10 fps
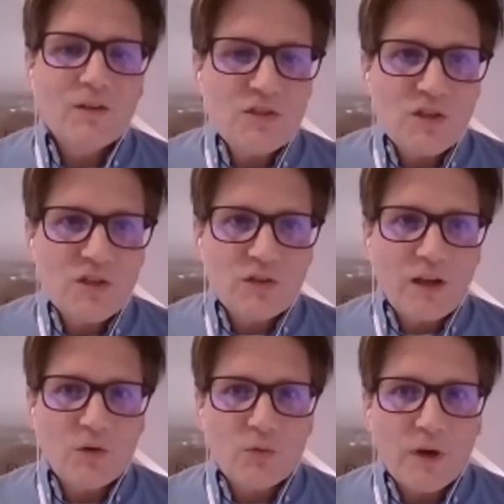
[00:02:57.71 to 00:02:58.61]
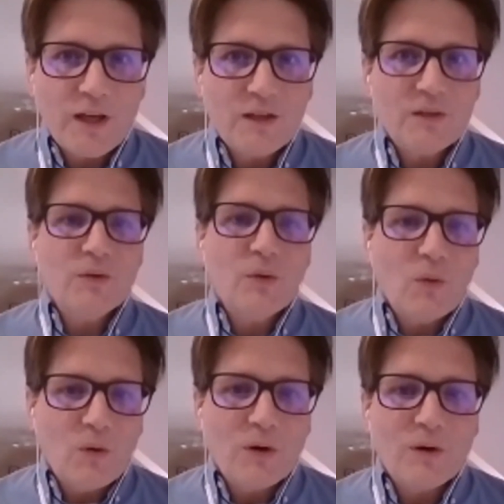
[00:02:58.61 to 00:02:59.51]
teaching second grade
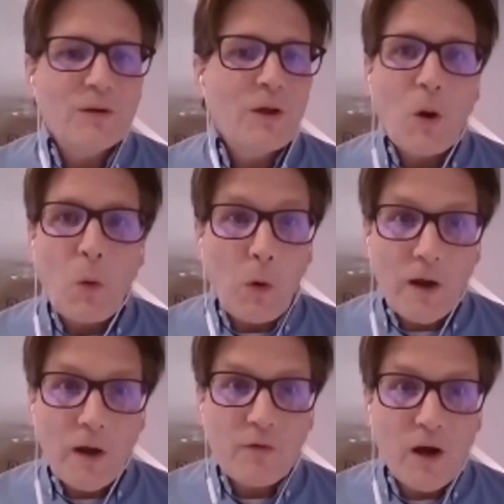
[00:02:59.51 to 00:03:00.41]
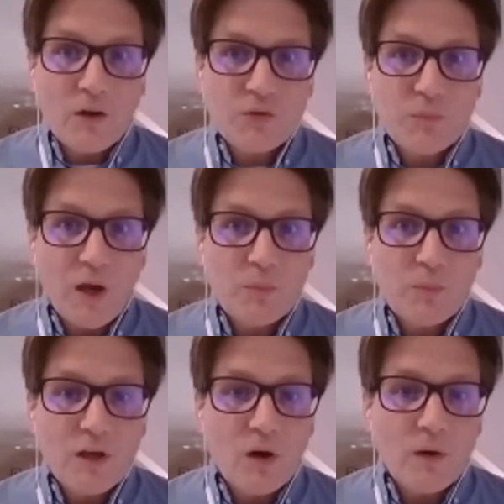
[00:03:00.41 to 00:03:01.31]
or whatever else might be